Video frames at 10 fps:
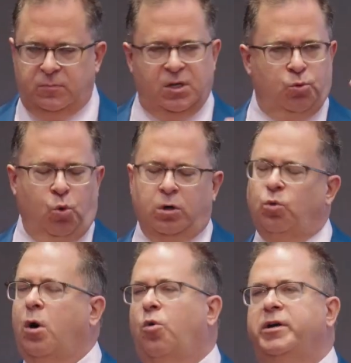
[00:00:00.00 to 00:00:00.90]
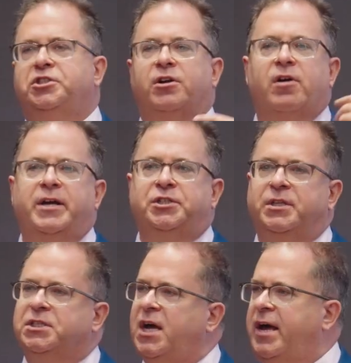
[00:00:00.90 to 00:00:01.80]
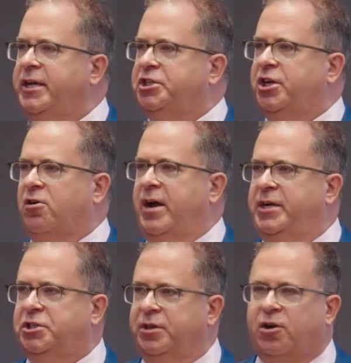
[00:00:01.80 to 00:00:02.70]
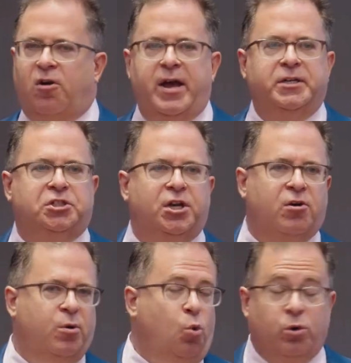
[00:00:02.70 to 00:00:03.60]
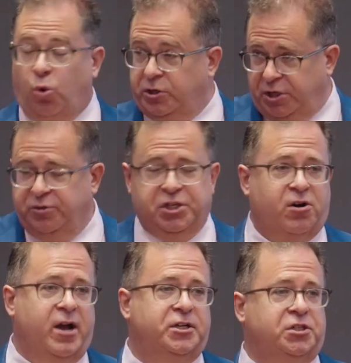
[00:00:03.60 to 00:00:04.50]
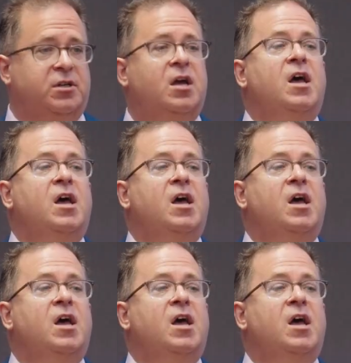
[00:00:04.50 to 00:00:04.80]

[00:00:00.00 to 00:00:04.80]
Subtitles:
the World War I generation, the silent generation, the greatest World War II generation,